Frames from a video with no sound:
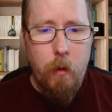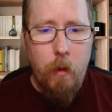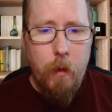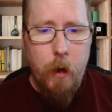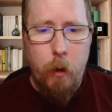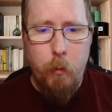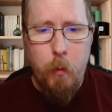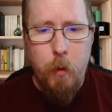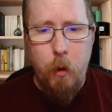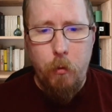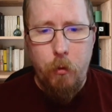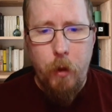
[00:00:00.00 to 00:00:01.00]
There I'll be
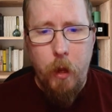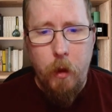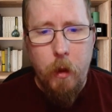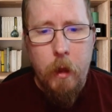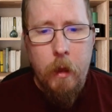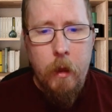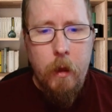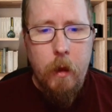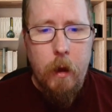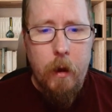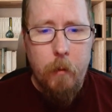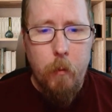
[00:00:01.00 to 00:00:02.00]
posting
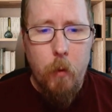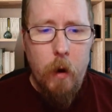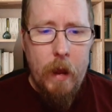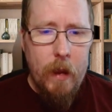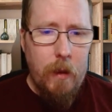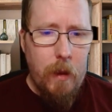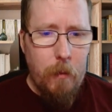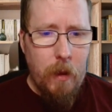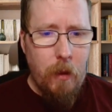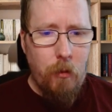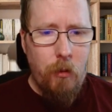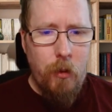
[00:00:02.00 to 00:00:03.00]
more
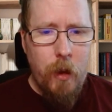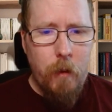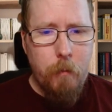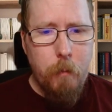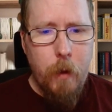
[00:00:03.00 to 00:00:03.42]
academic-ish stuff,